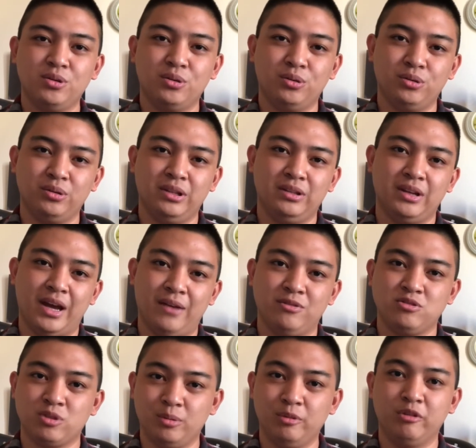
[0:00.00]
who have
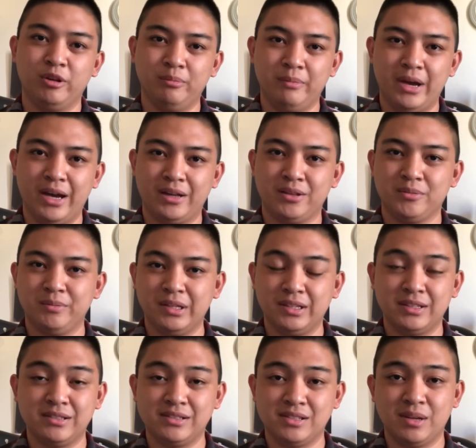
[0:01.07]
trouble with math,
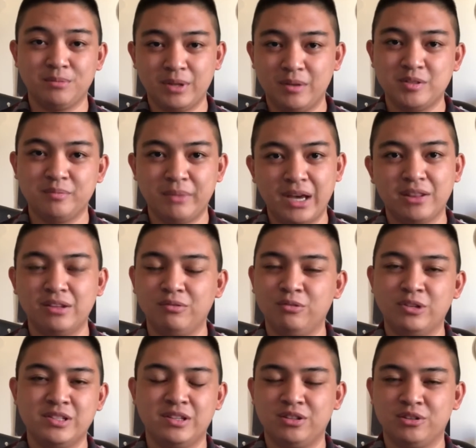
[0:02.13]
because sometimes math
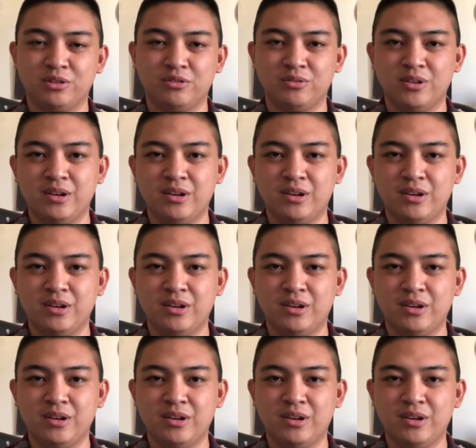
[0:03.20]
wasn't their